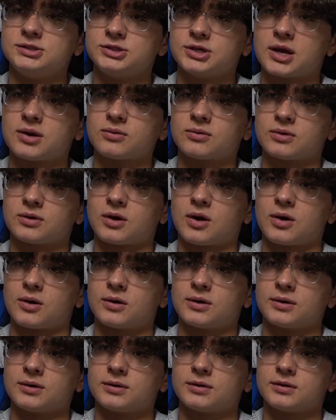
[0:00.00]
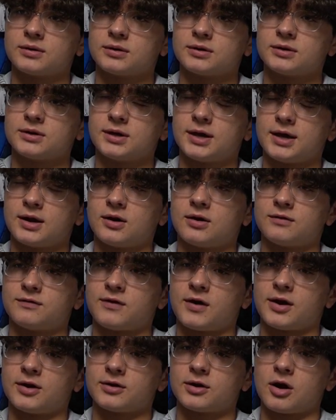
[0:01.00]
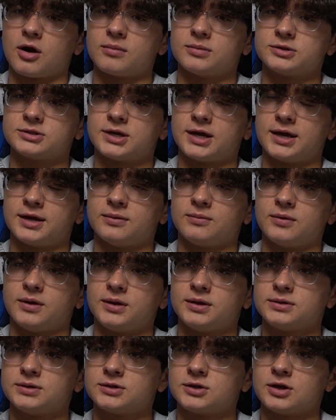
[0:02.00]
general are an on fire garbage can in